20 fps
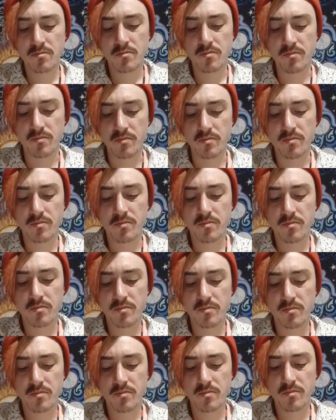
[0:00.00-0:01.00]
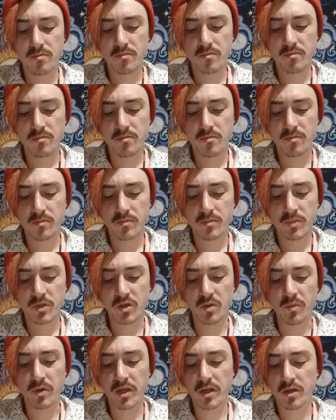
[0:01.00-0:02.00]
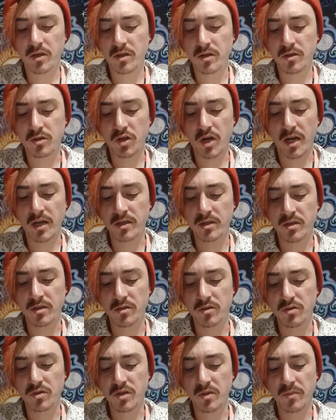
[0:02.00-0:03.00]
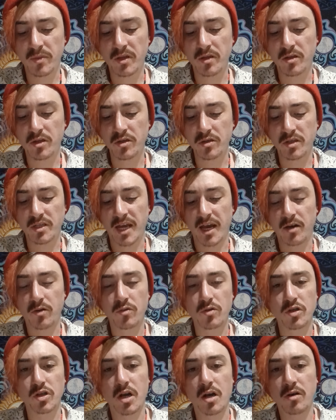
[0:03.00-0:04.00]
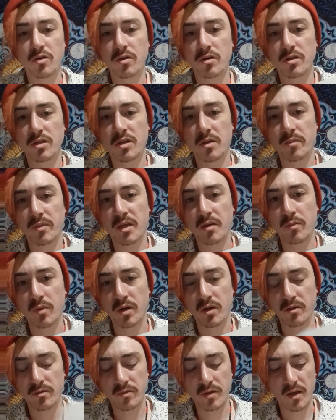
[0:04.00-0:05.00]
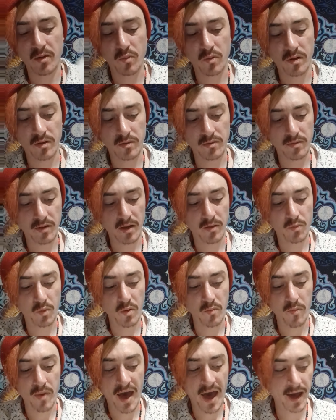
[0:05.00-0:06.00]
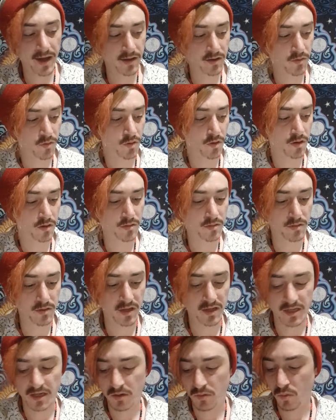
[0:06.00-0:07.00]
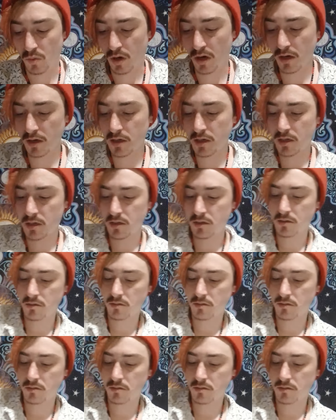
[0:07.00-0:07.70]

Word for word: hmm, somebody could have tried to do something to your sacral chakra or something, but it, went it went back or it didn't work.